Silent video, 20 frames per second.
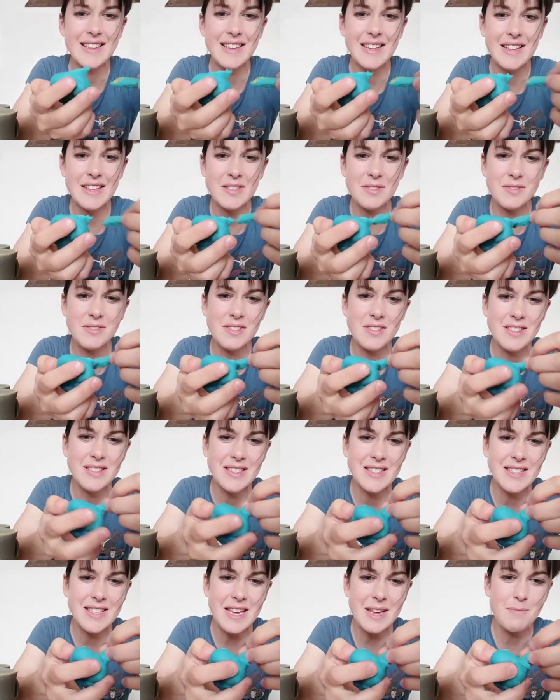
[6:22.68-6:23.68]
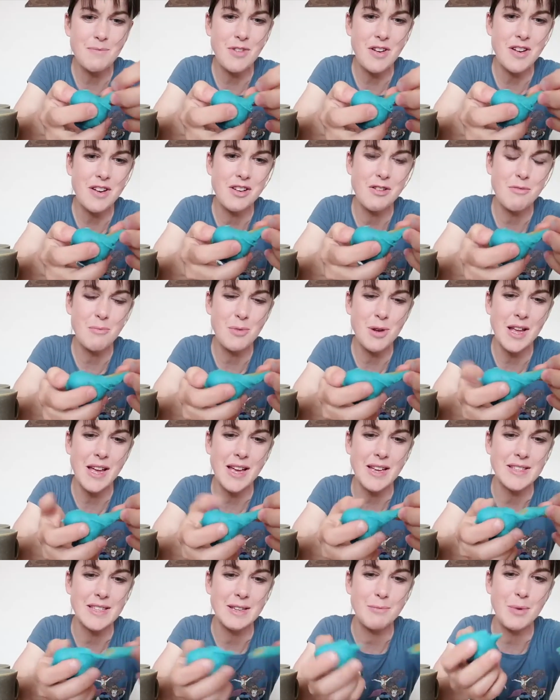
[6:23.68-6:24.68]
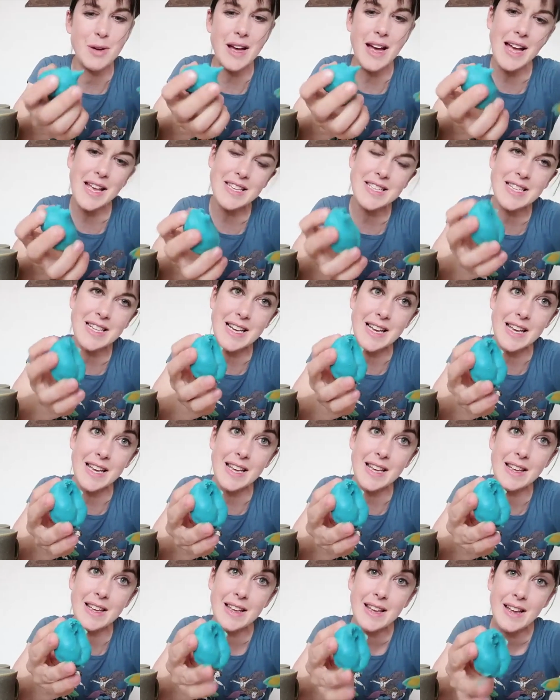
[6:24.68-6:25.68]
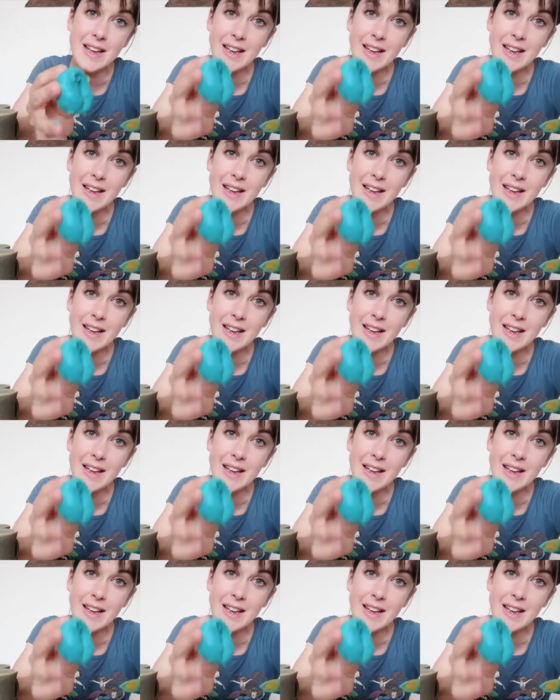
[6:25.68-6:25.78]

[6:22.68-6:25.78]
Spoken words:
it sort of doesn't seem very complicated, but actually